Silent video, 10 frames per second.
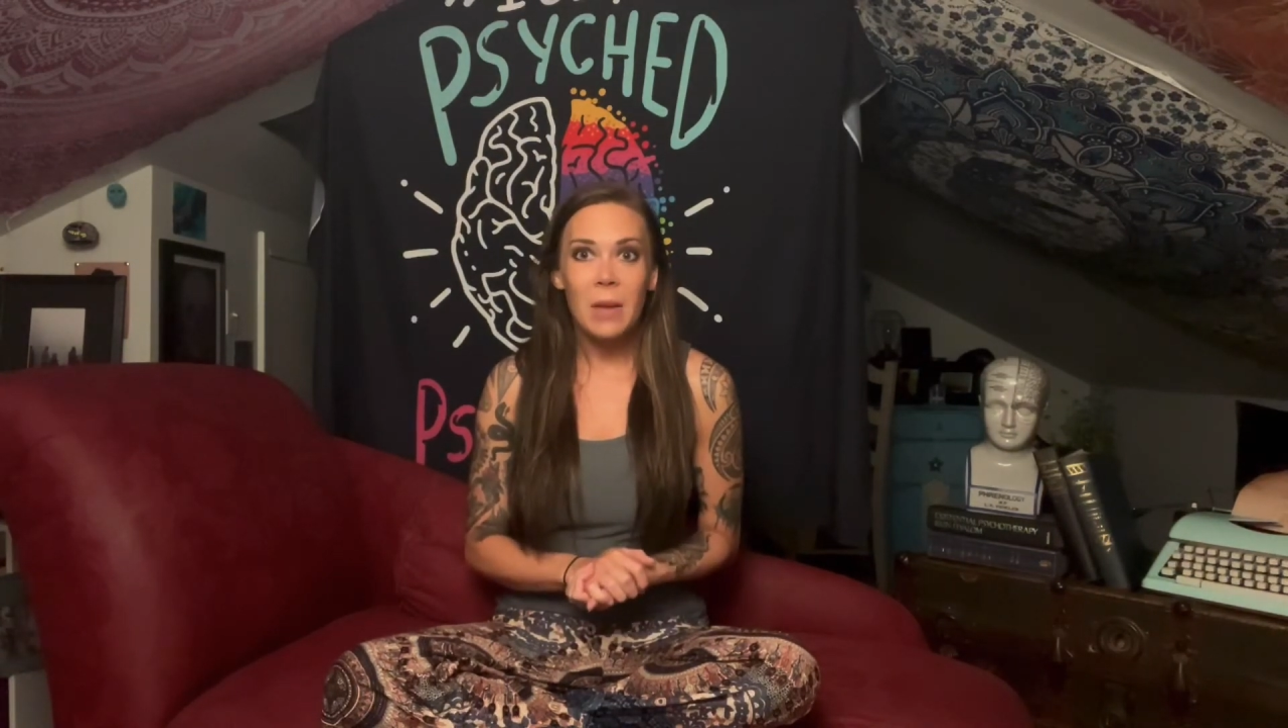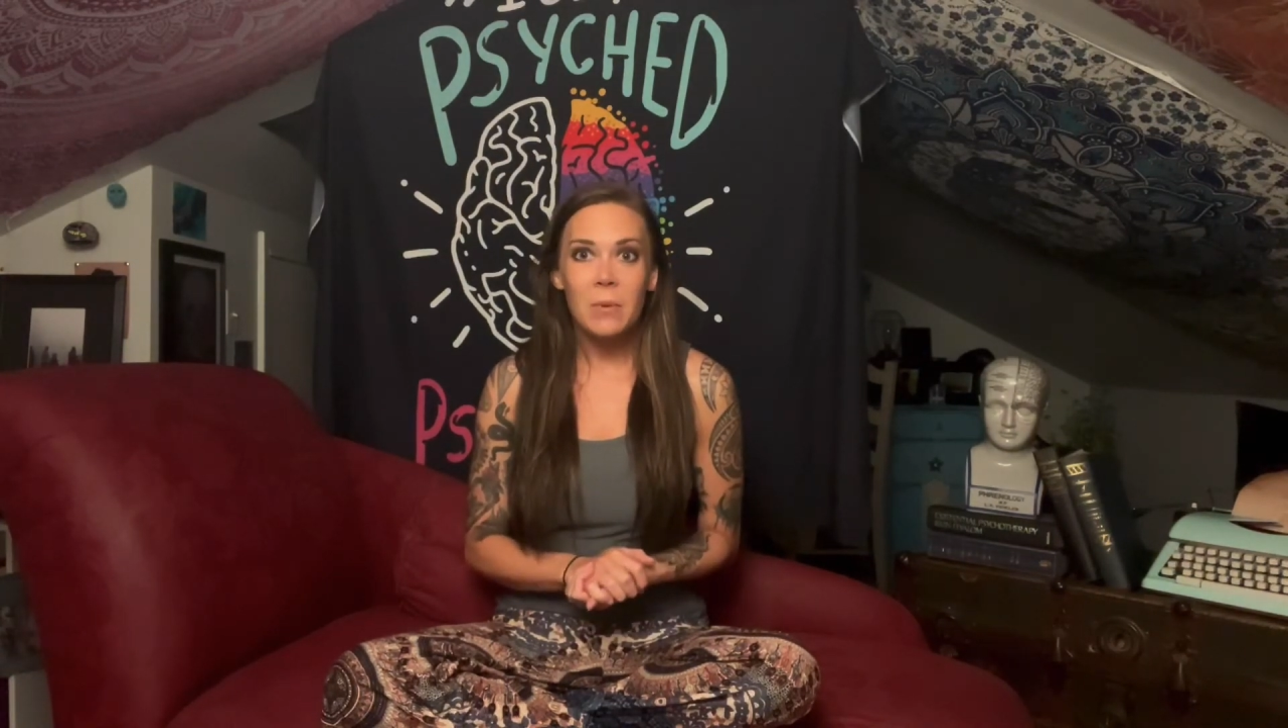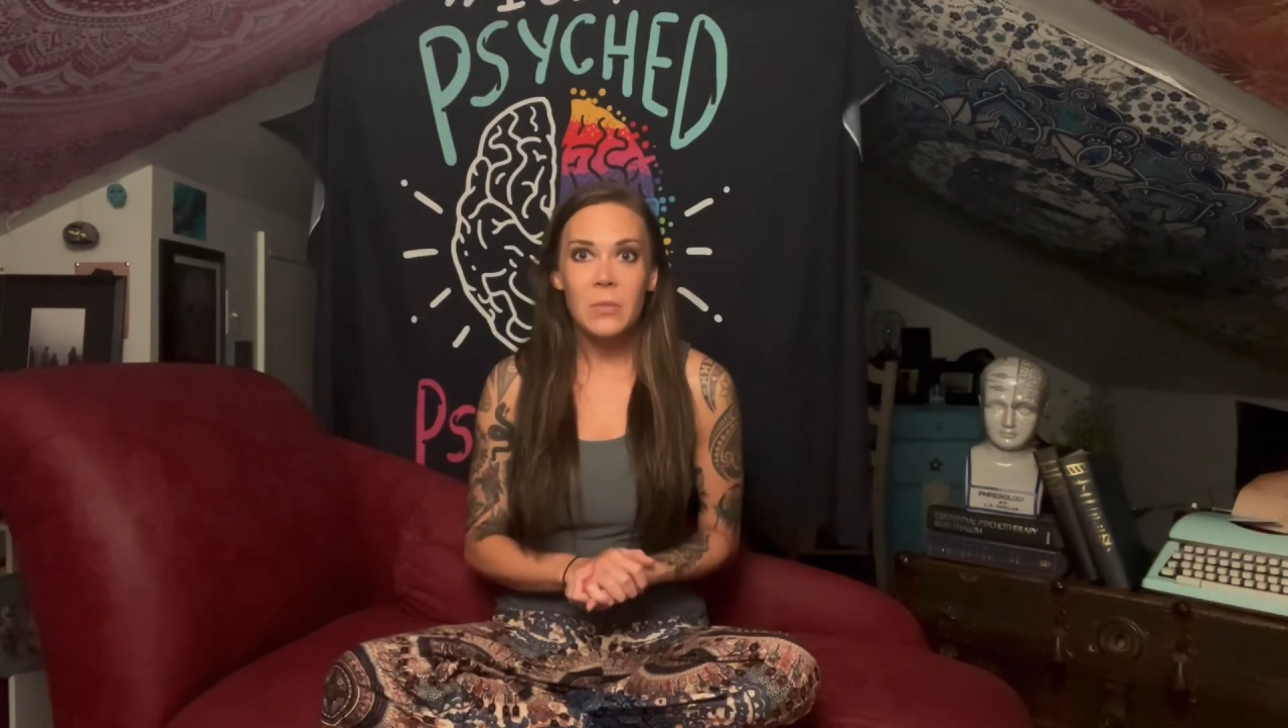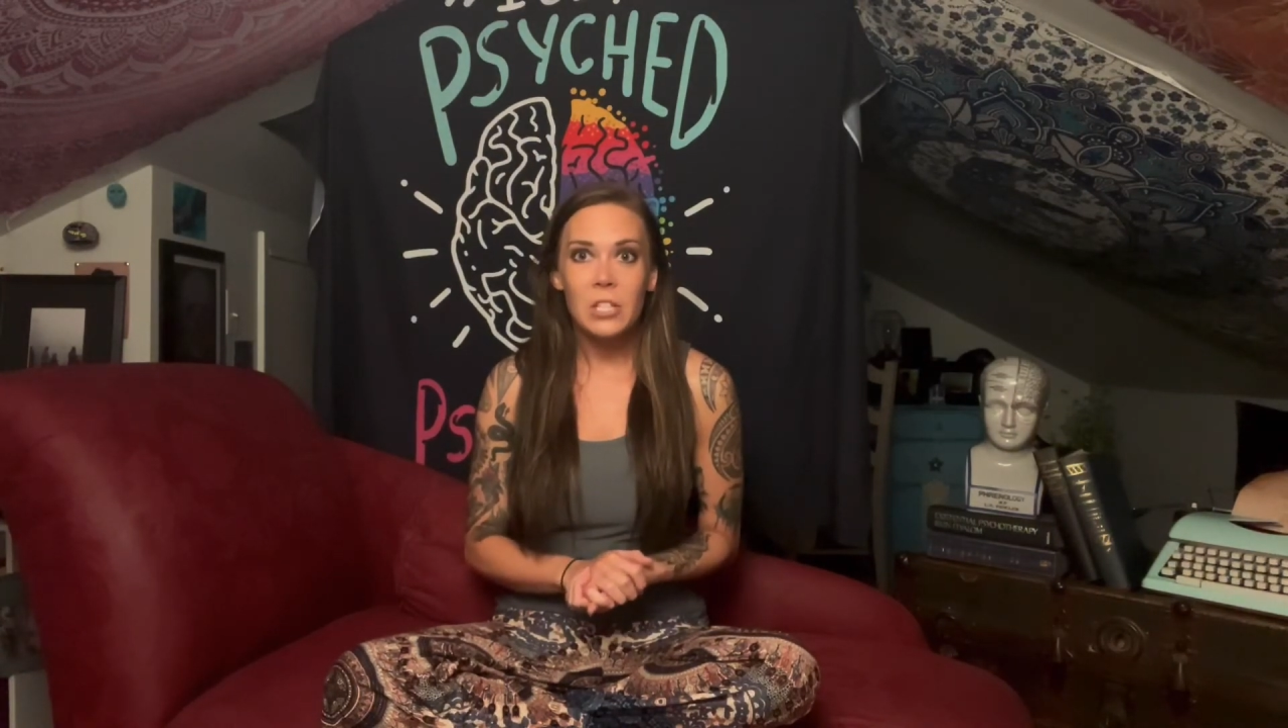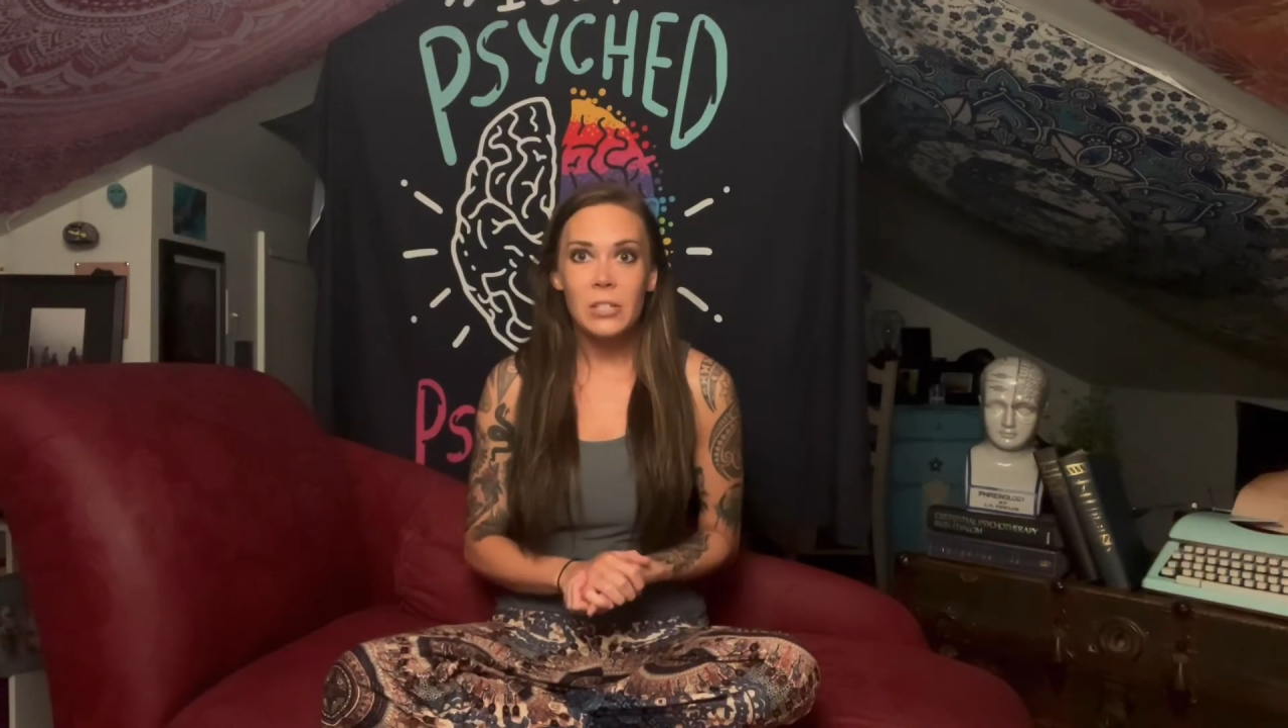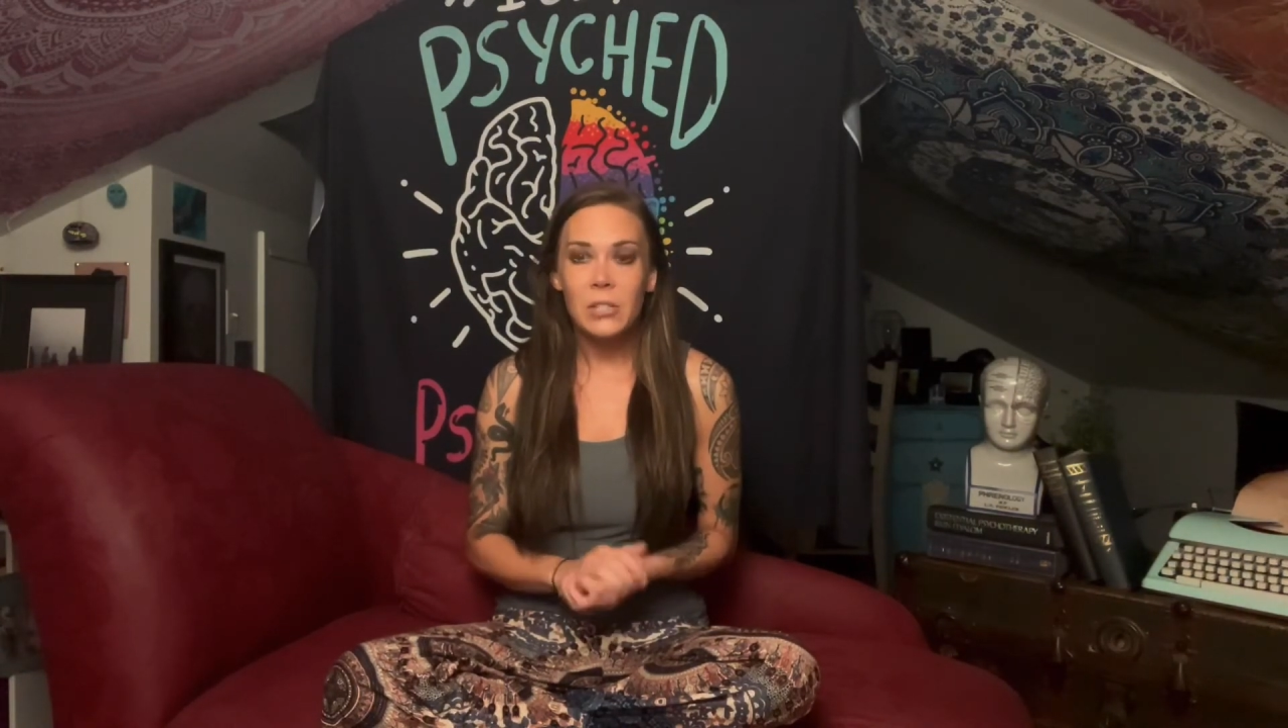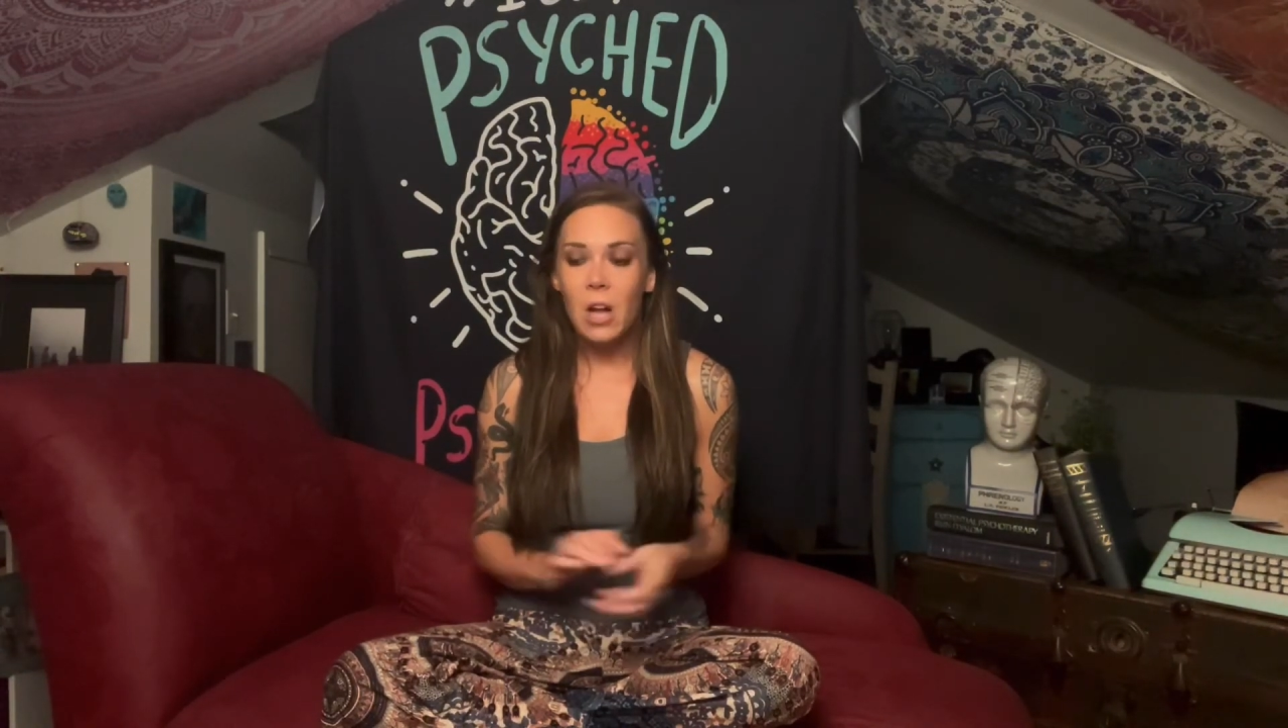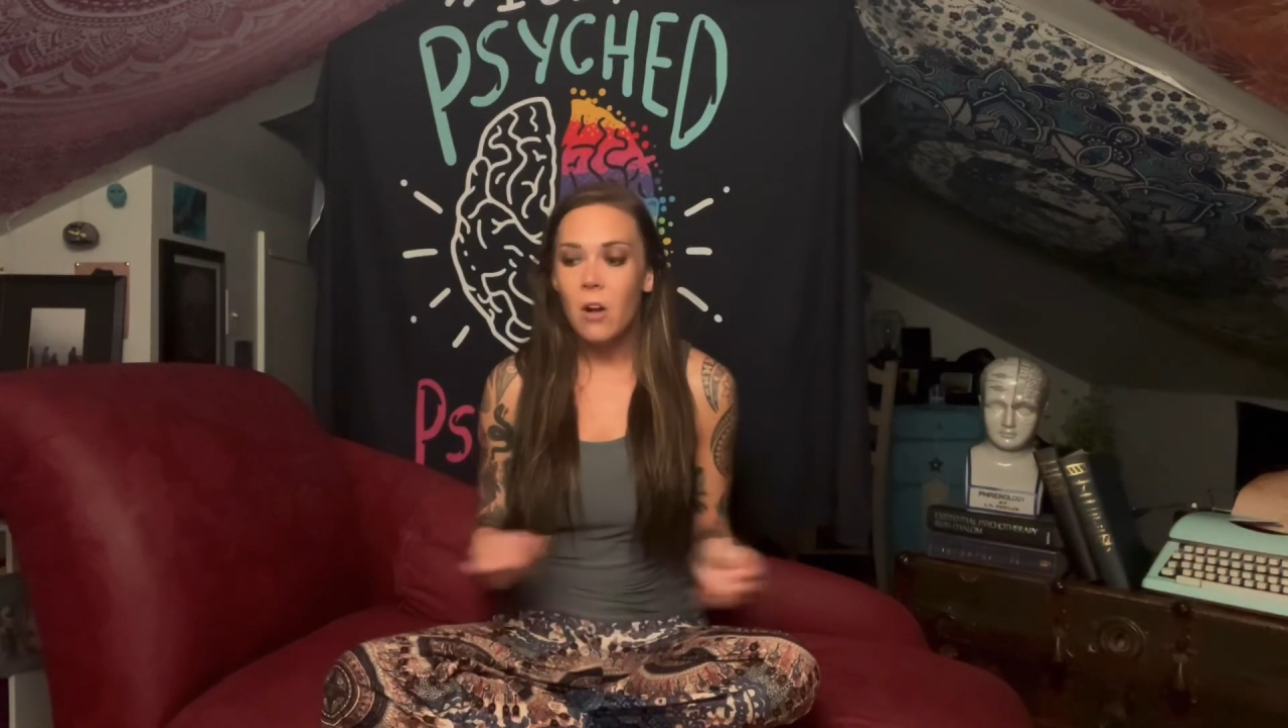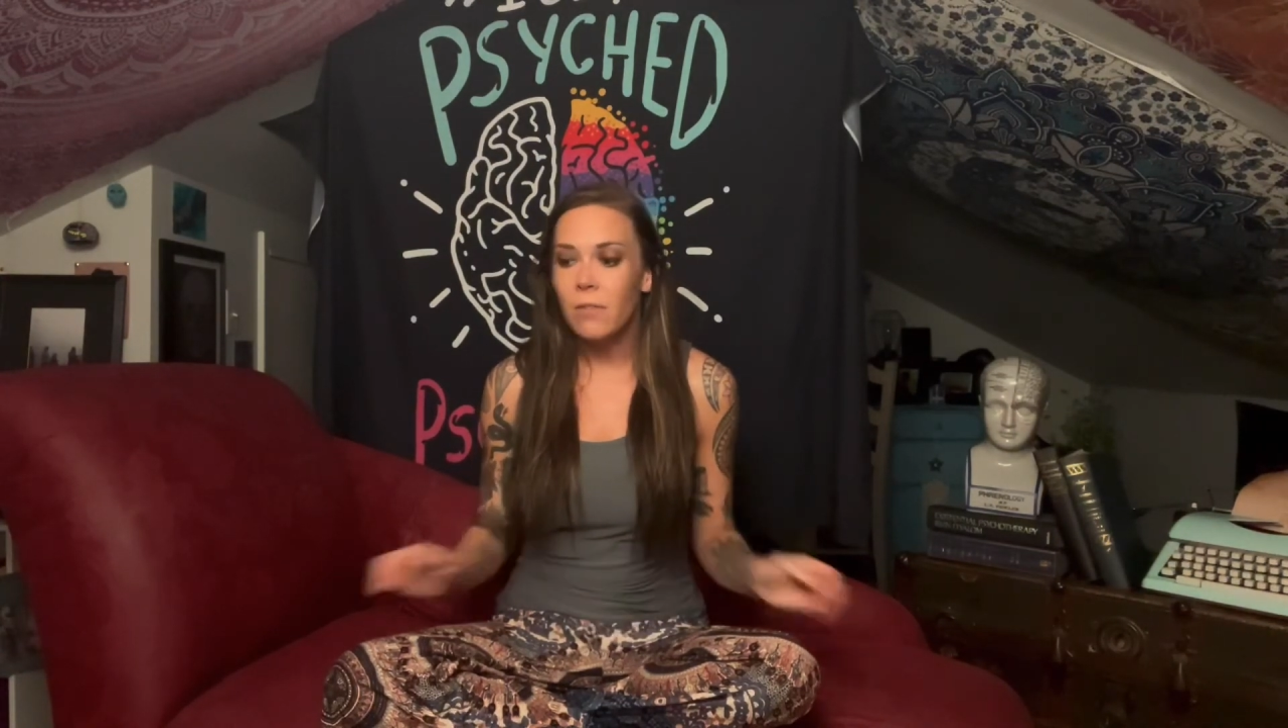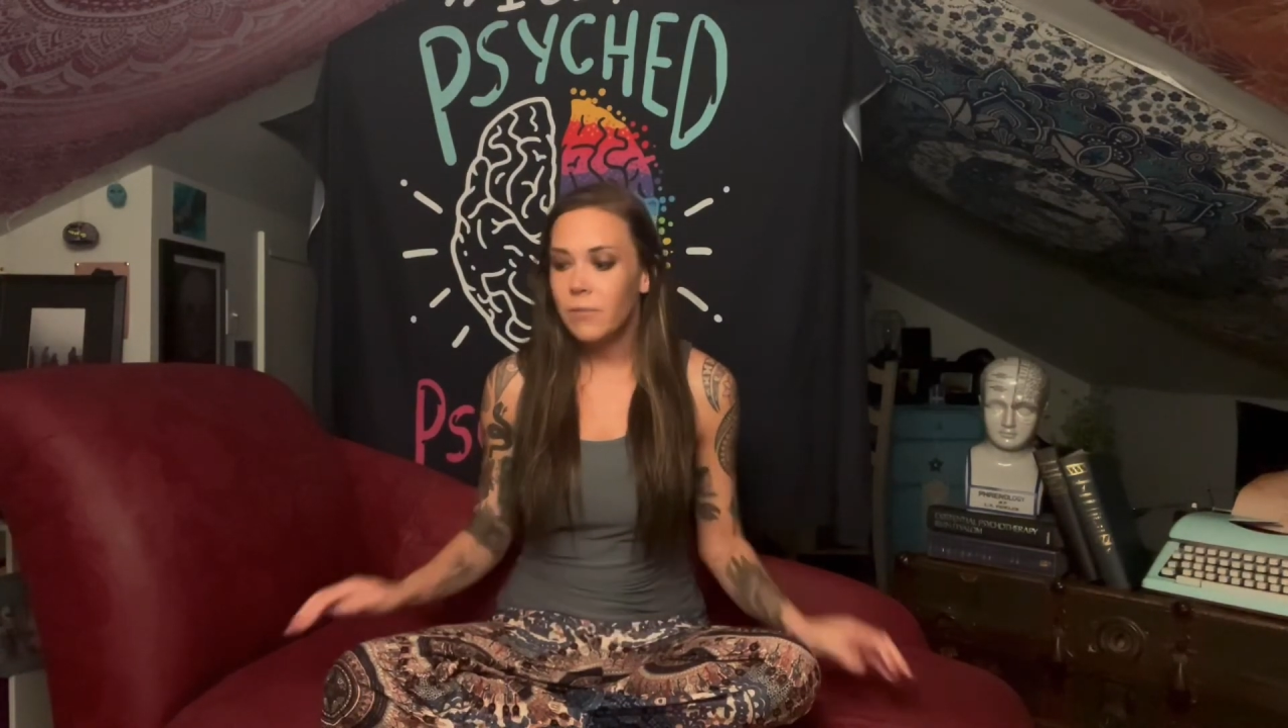them to yourself.